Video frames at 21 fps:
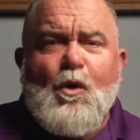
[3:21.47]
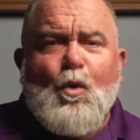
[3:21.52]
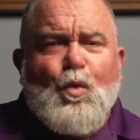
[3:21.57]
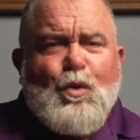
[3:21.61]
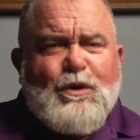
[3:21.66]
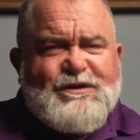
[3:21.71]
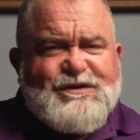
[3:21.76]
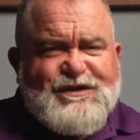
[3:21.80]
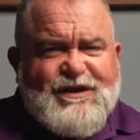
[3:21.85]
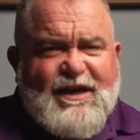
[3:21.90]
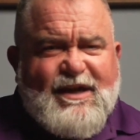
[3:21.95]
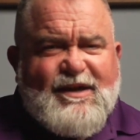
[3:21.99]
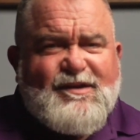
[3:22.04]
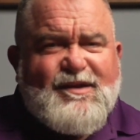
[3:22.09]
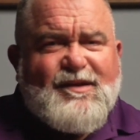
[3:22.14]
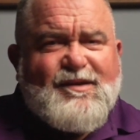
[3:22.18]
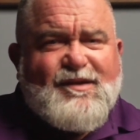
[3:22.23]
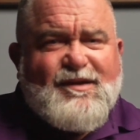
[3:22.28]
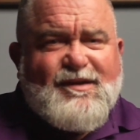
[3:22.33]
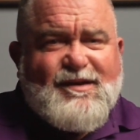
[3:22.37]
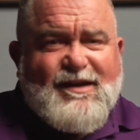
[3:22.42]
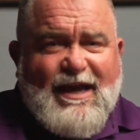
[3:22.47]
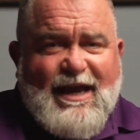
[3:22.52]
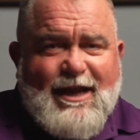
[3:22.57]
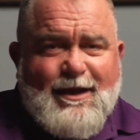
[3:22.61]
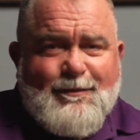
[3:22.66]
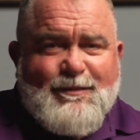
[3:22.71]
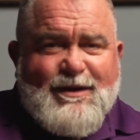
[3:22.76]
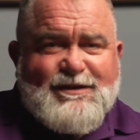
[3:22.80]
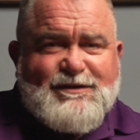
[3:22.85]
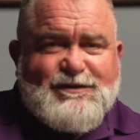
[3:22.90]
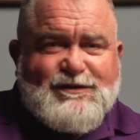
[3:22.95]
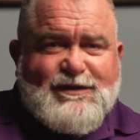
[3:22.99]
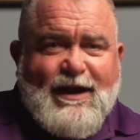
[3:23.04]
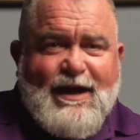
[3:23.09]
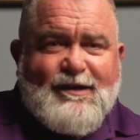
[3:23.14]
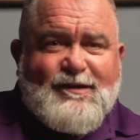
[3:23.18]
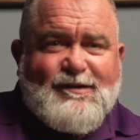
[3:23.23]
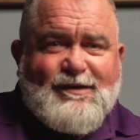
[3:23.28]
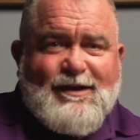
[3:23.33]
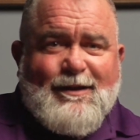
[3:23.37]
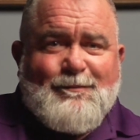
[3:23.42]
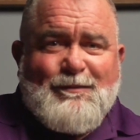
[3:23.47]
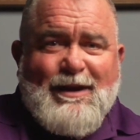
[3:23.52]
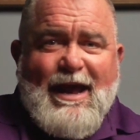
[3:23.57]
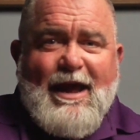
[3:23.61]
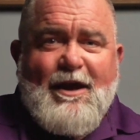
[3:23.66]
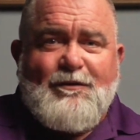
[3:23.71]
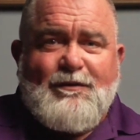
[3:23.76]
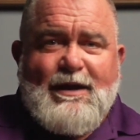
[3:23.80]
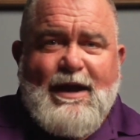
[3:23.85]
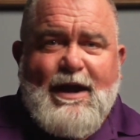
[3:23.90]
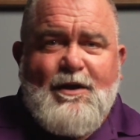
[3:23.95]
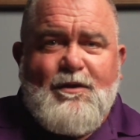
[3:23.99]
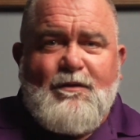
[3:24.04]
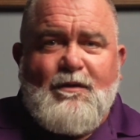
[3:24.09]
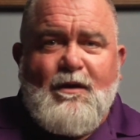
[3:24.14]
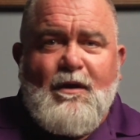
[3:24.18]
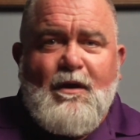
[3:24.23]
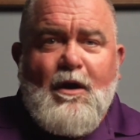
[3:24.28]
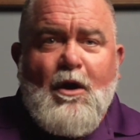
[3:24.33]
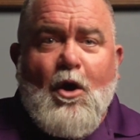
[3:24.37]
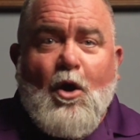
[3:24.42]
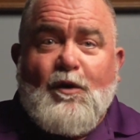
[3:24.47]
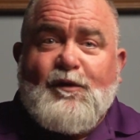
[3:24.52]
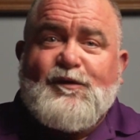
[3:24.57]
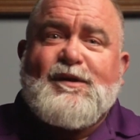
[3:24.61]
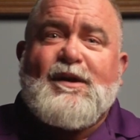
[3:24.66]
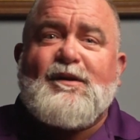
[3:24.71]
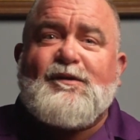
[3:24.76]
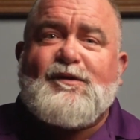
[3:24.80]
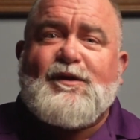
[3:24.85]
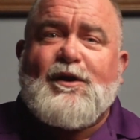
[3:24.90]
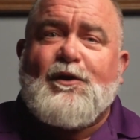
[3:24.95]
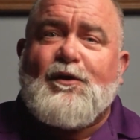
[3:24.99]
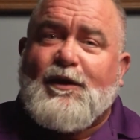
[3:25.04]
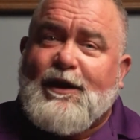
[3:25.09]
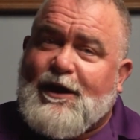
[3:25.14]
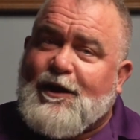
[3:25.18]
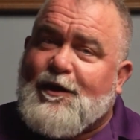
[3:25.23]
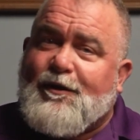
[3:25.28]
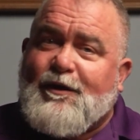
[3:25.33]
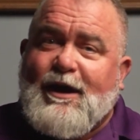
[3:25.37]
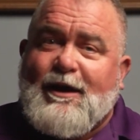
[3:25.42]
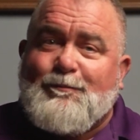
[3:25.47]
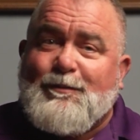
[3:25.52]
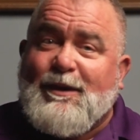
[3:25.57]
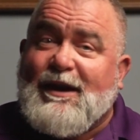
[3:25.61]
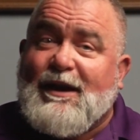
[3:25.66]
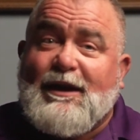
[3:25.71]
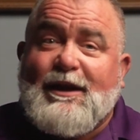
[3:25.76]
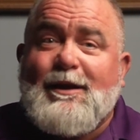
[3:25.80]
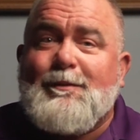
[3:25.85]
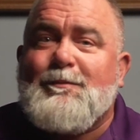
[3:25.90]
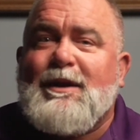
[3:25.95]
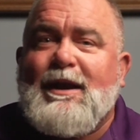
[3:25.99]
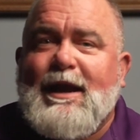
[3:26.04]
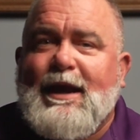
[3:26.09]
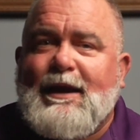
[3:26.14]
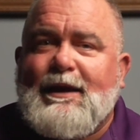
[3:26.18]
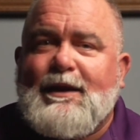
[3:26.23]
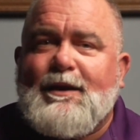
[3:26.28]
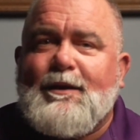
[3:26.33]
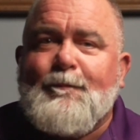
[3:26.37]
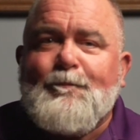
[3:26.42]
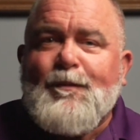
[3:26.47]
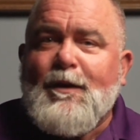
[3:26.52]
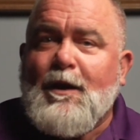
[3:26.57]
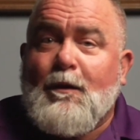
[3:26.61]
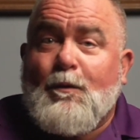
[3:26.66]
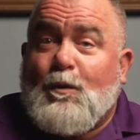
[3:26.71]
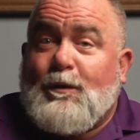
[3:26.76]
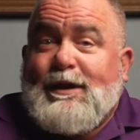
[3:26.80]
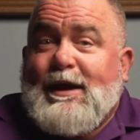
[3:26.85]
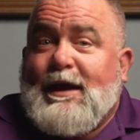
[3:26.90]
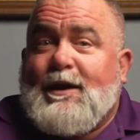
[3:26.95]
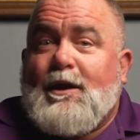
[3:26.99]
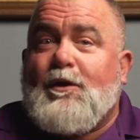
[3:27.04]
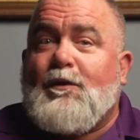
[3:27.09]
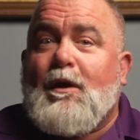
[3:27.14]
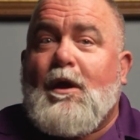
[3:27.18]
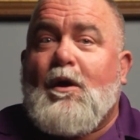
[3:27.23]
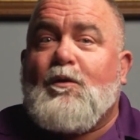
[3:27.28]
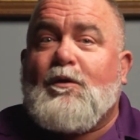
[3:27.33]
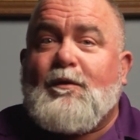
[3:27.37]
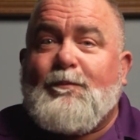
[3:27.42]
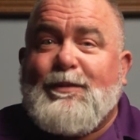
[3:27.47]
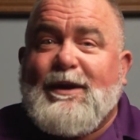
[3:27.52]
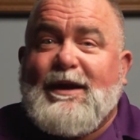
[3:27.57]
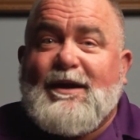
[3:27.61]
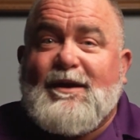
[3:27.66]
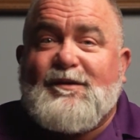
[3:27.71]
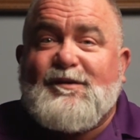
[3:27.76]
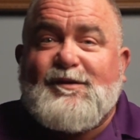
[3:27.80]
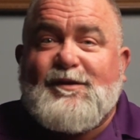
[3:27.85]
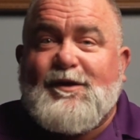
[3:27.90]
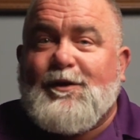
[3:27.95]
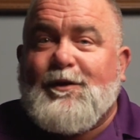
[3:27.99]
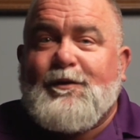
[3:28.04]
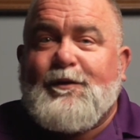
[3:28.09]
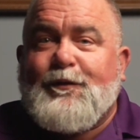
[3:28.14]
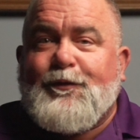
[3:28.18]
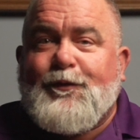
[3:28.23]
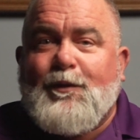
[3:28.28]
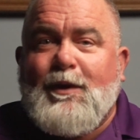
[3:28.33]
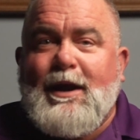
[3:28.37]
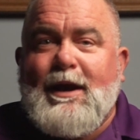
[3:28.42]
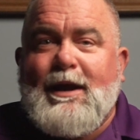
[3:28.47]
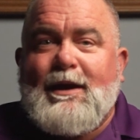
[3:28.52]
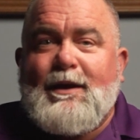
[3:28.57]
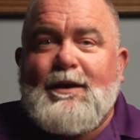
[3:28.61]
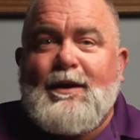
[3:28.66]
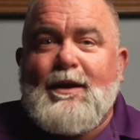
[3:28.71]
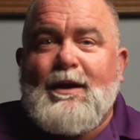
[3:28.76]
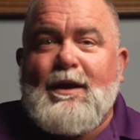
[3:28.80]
Would Jesus' enemies chase them down now? Or since their leader had been eliminated, would they no longer be considered a threat?